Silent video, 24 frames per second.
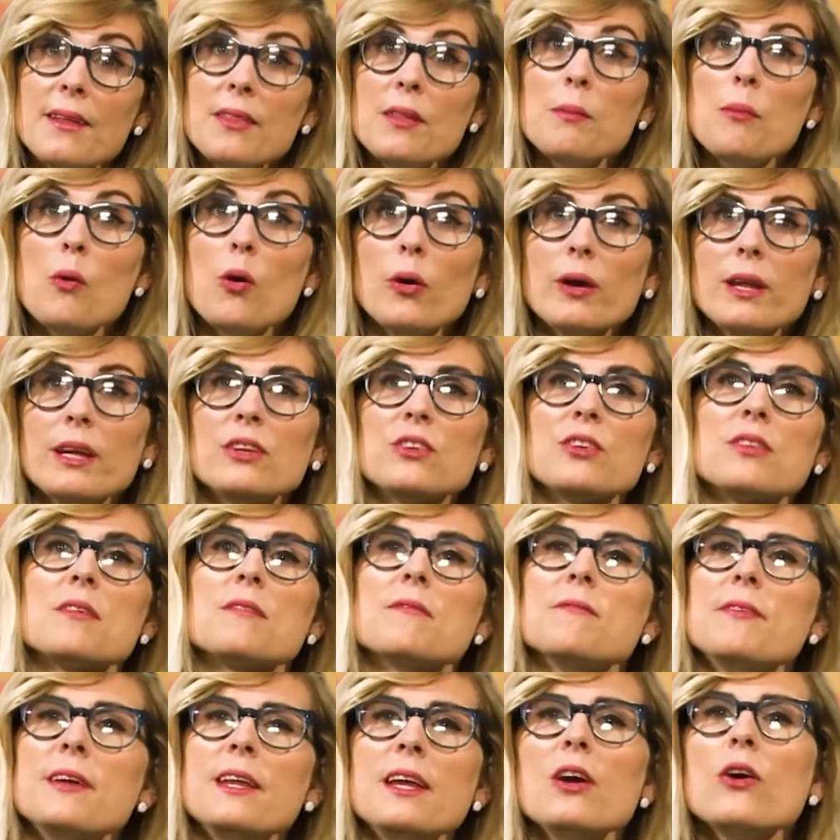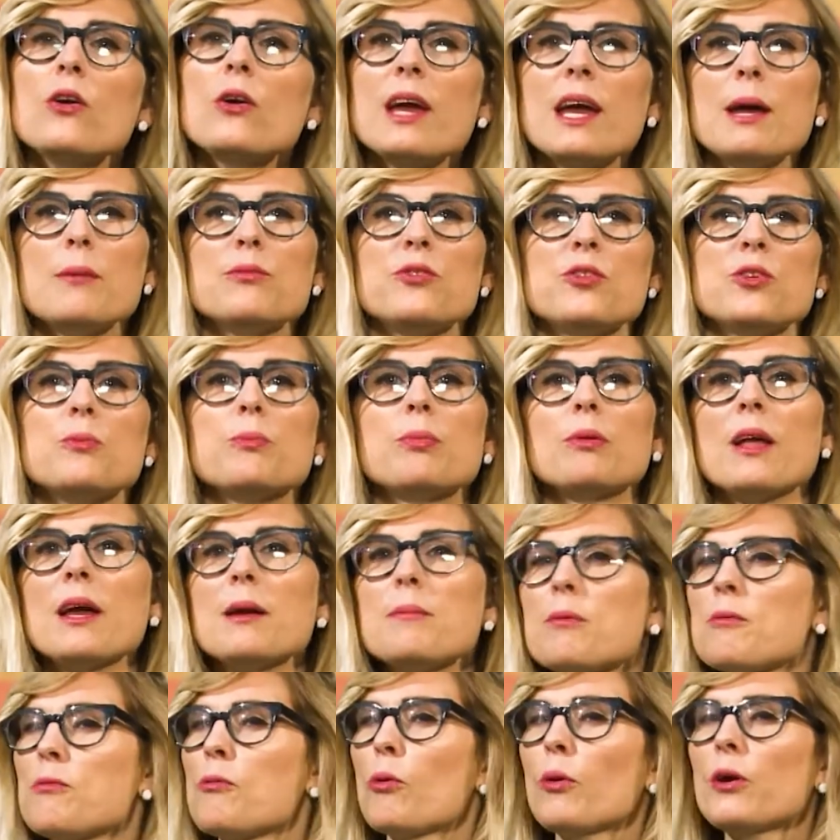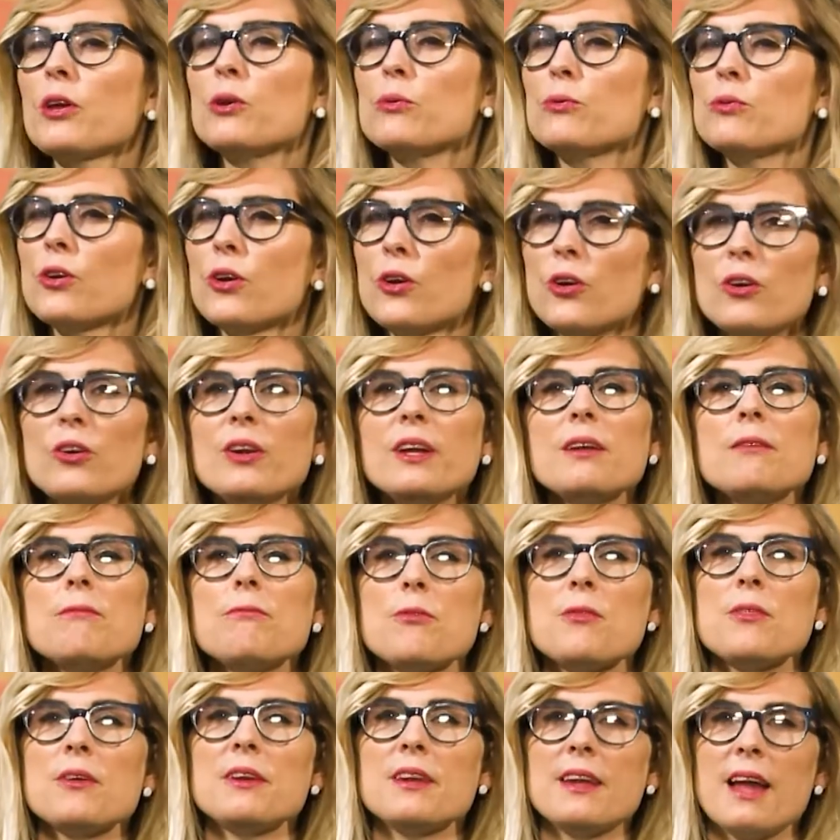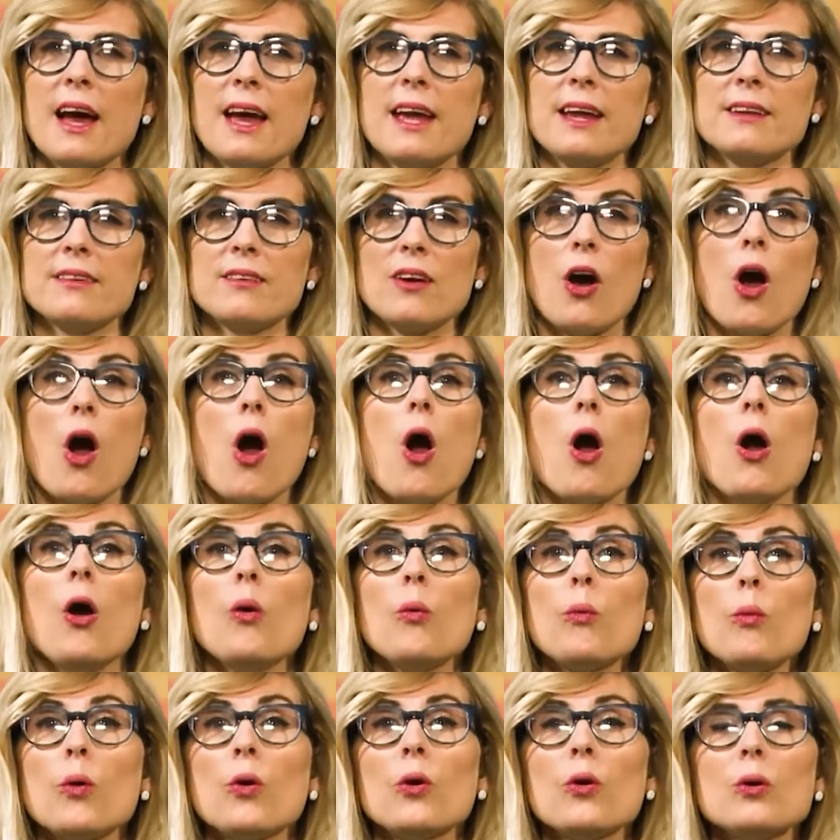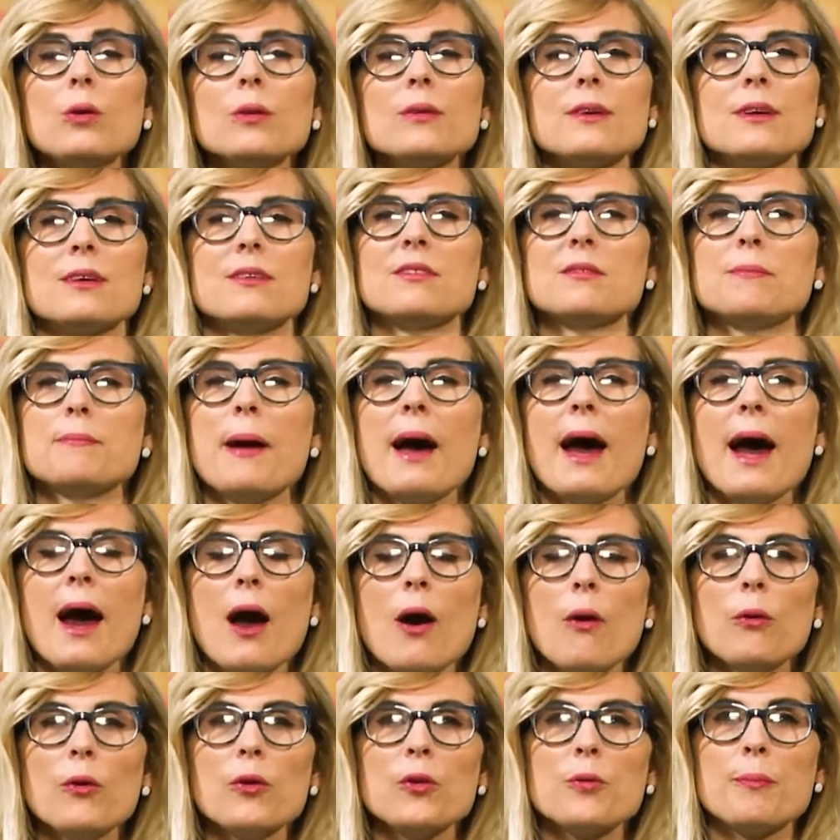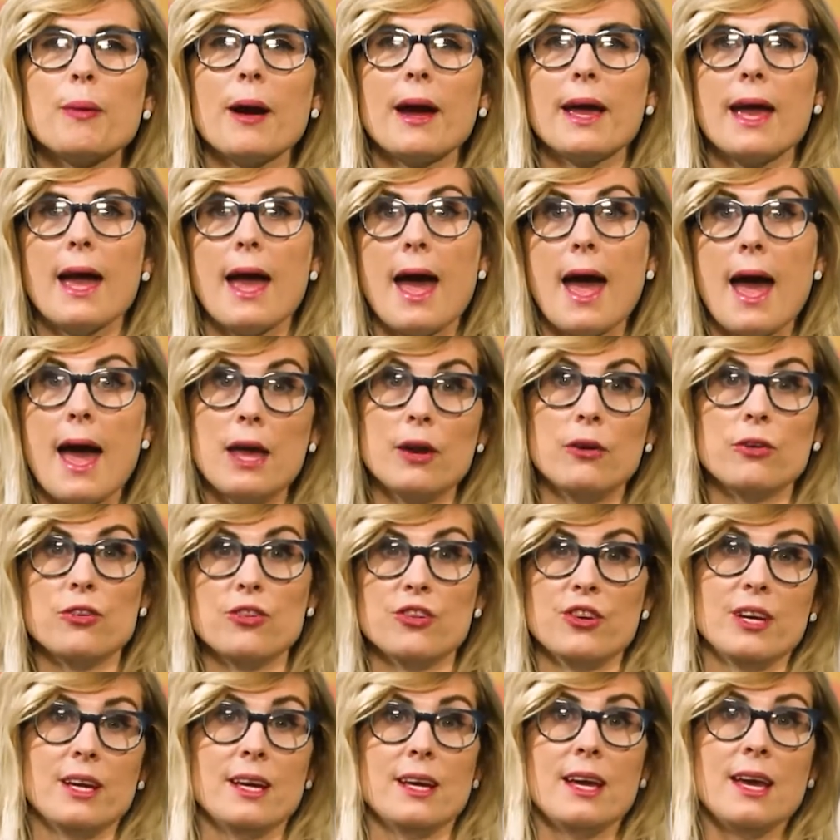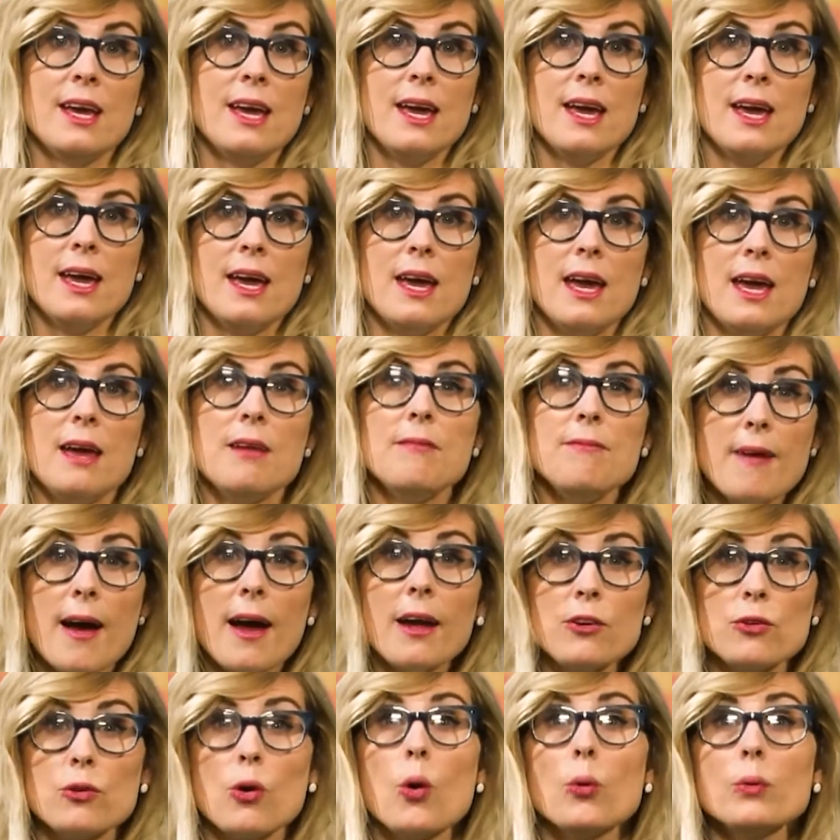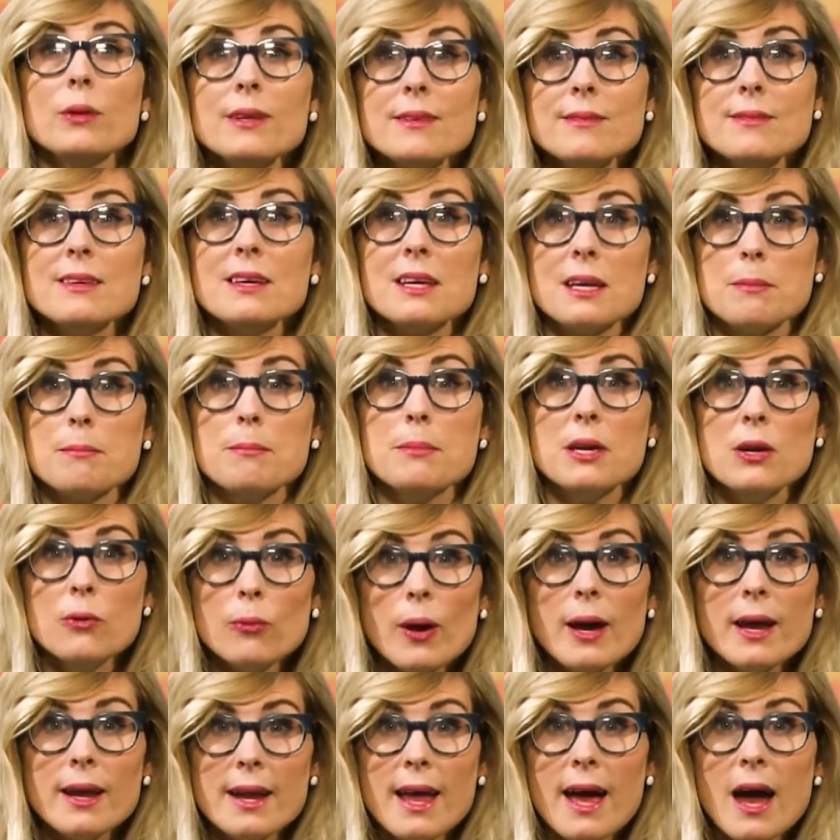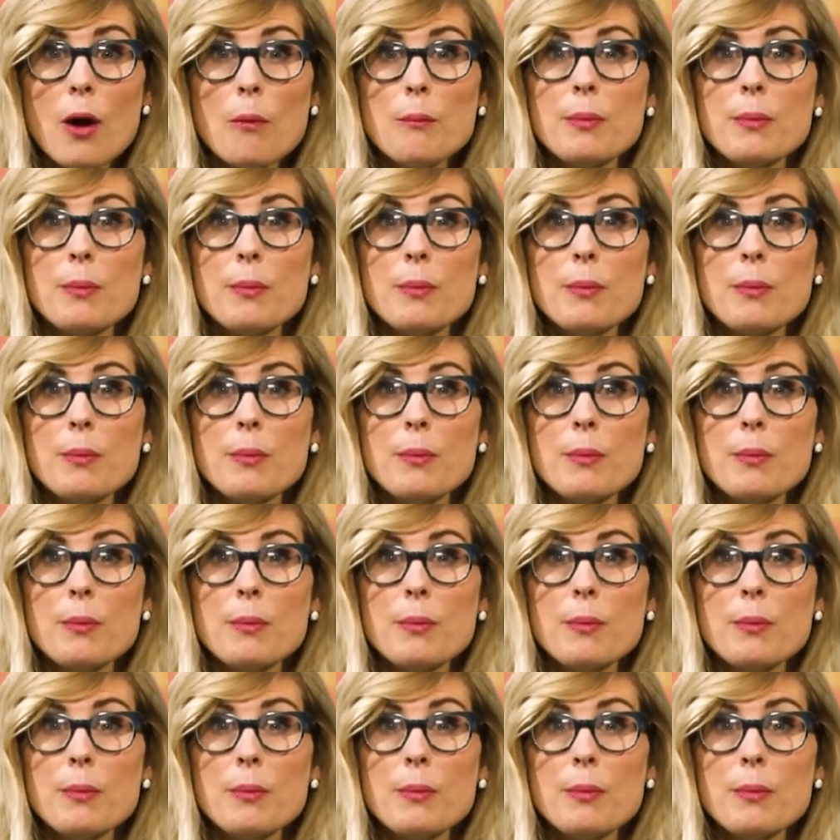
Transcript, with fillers: in the morning to the video games you play before you turn in for the night, our world is powered by energy. In fact, you're only seeing me right now